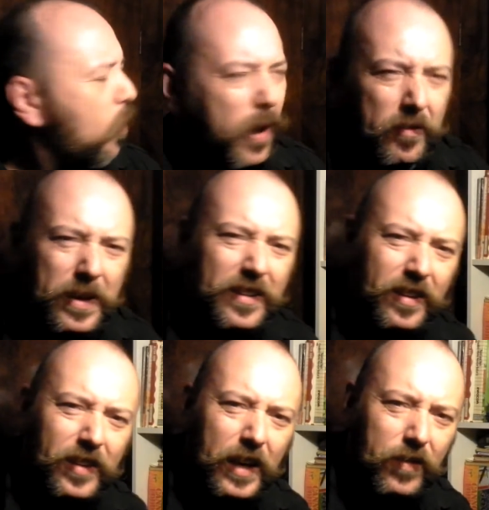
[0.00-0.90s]
when I manage
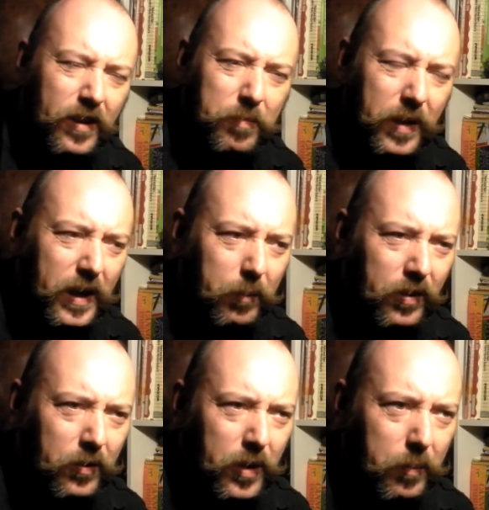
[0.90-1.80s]
to save enough money up
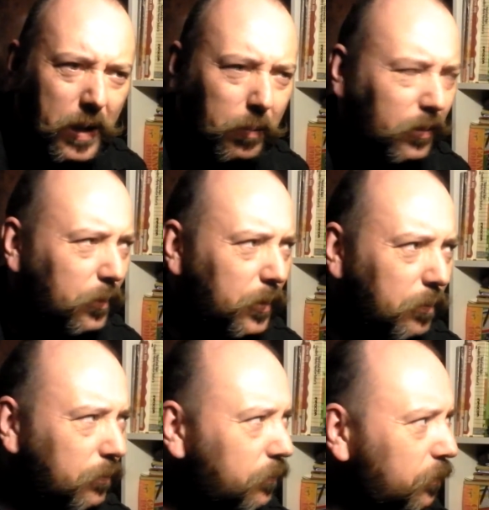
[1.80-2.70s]
to be able
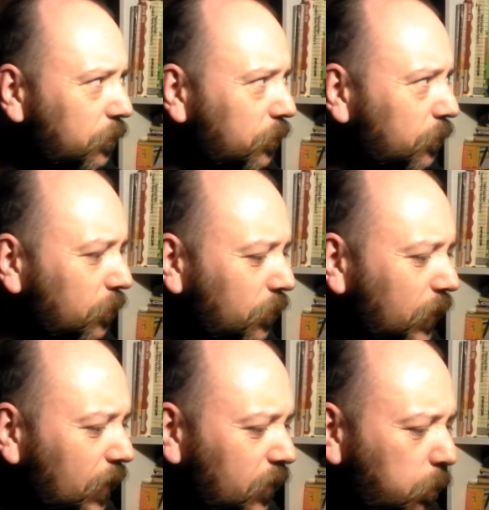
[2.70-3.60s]
to
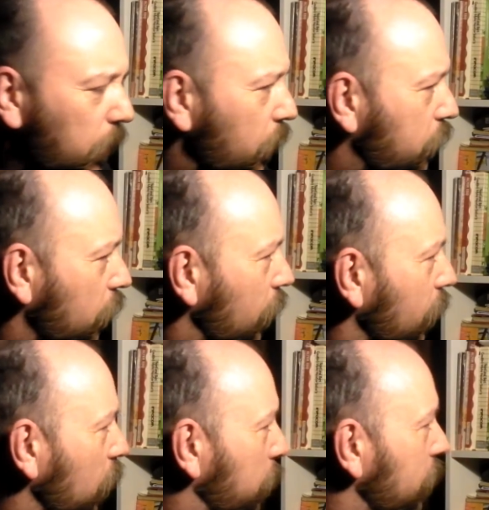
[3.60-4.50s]
splurge a
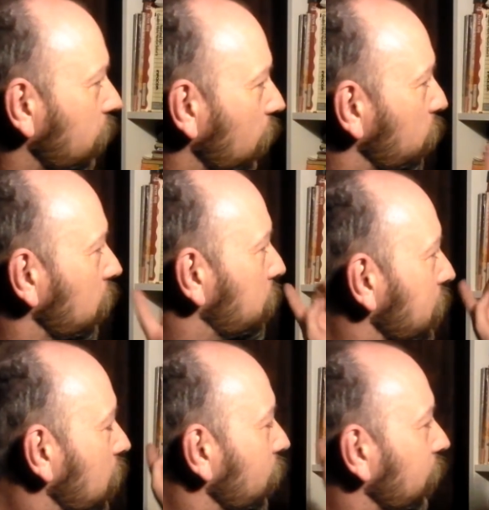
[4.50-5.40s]
little bit, I will
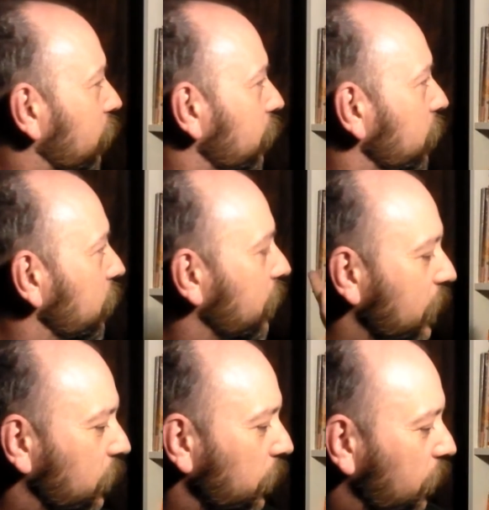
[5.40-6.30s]
be going through
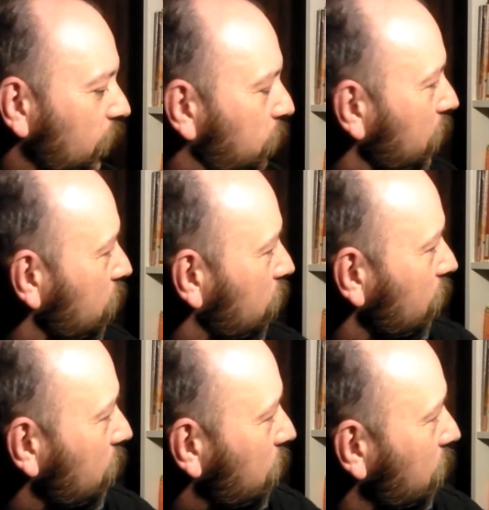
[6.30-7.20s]
these once I've managed
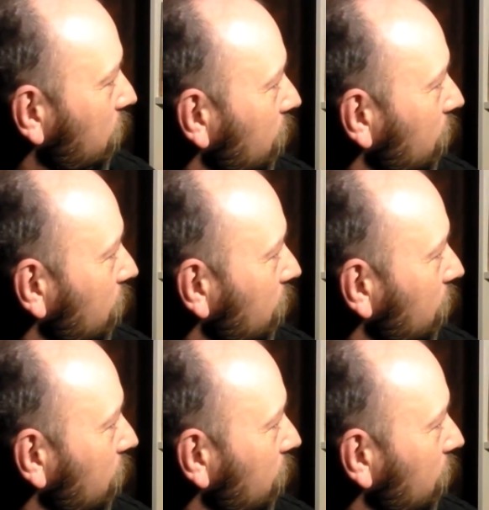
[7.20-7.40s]
to